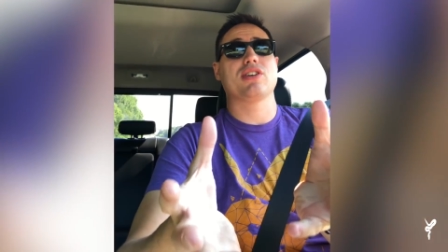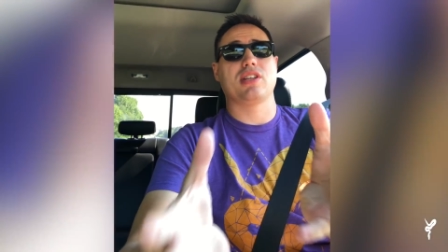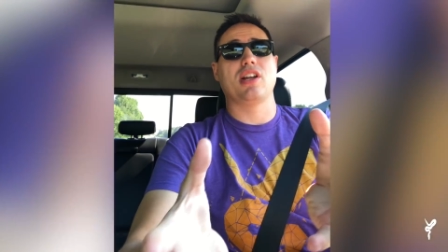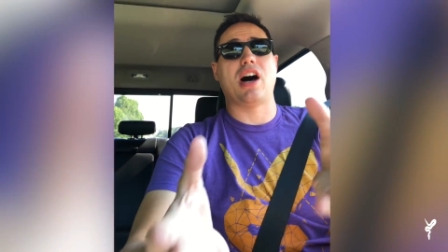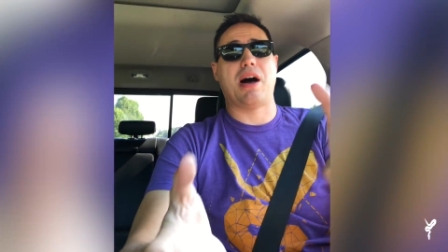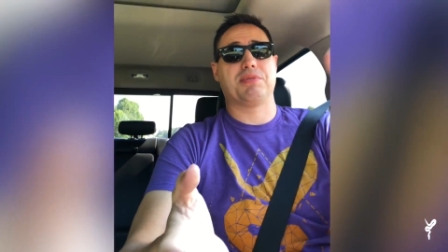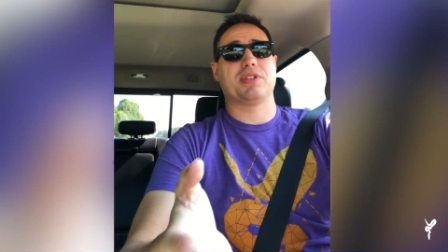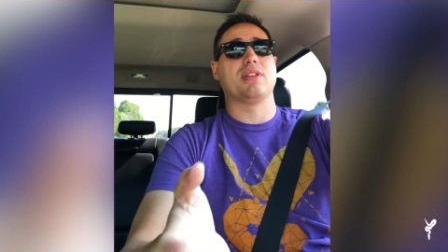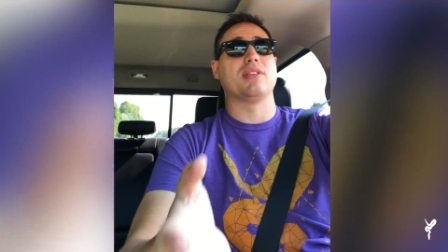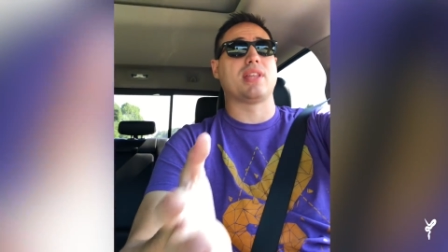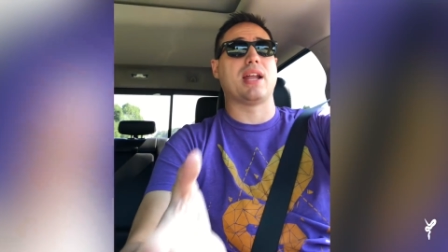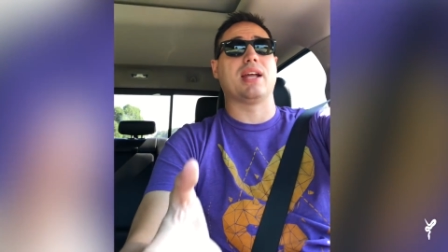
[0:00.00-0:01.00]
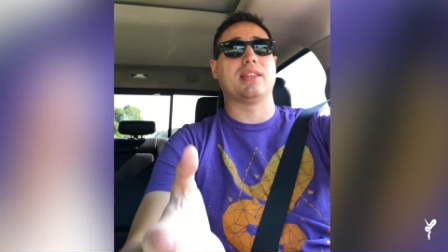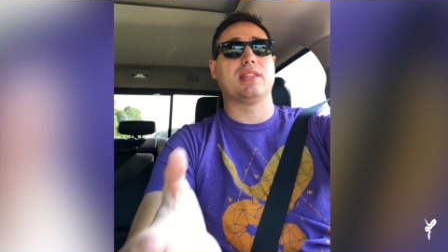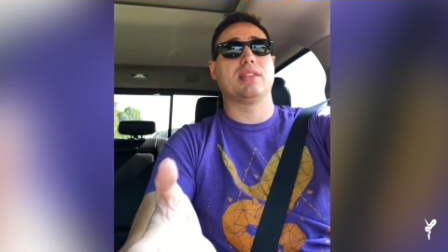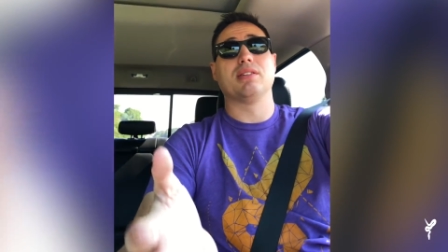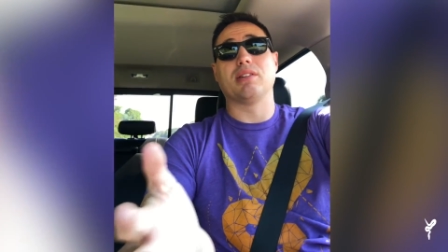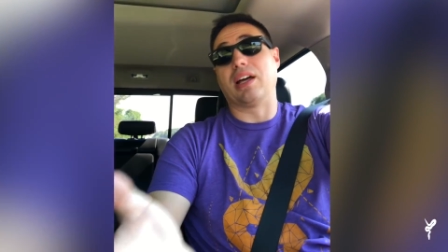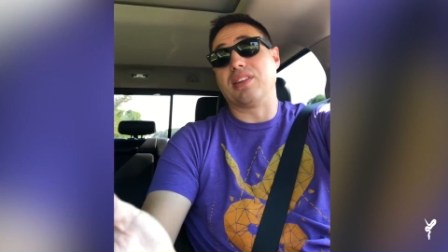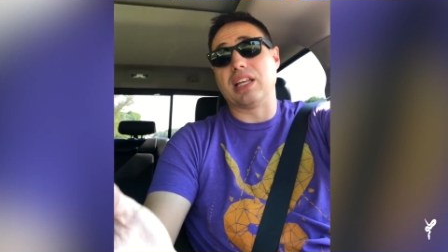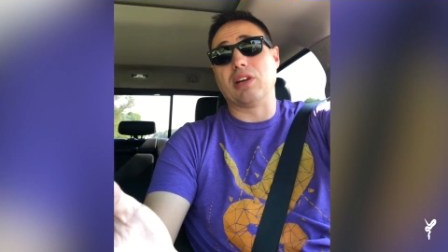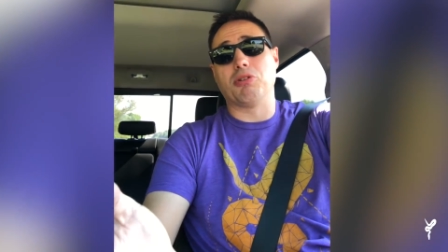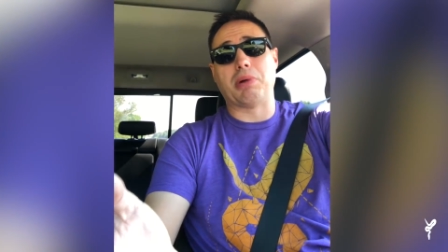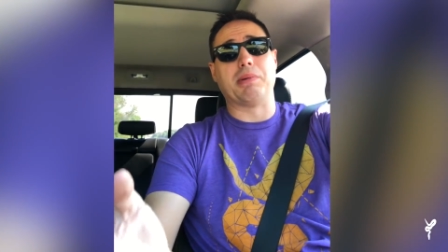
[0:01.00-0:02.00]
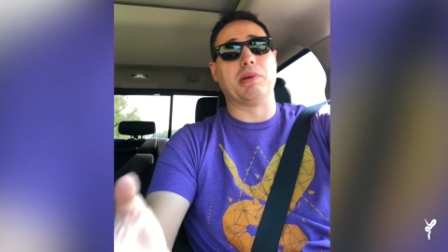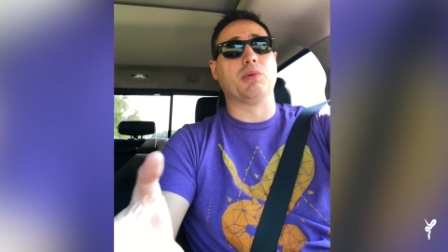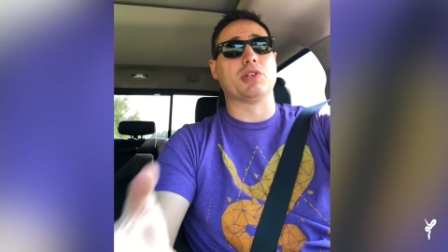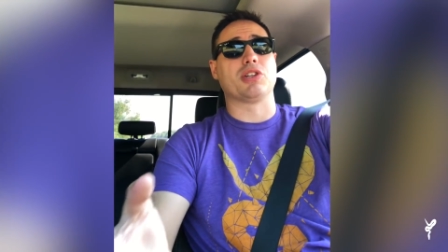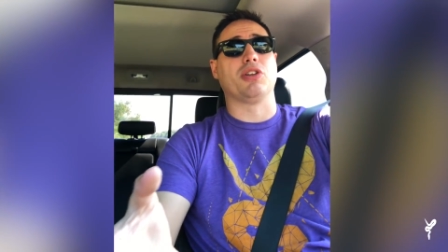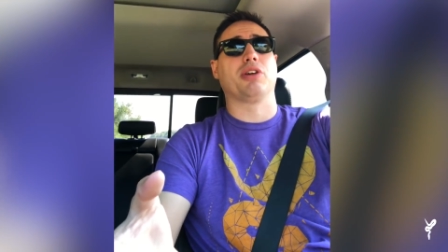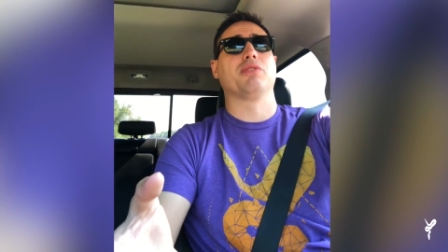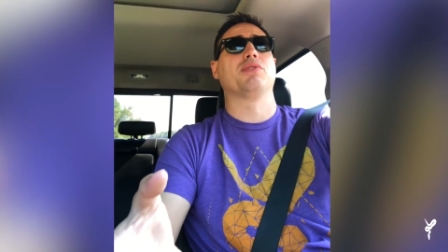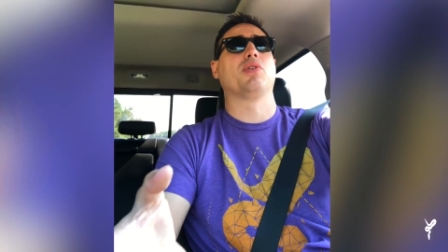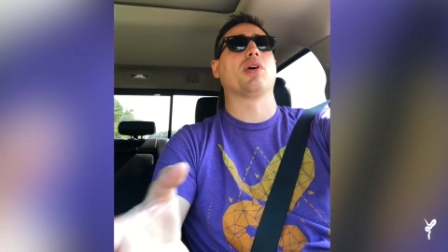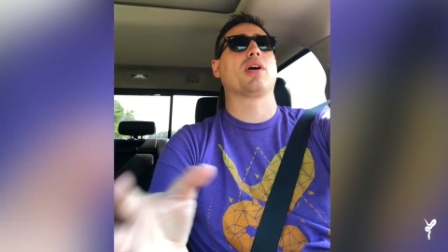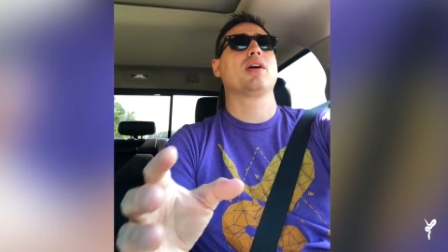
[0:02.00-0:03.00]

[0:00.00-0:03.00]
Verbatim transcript: an option that I think might be what you're looking for.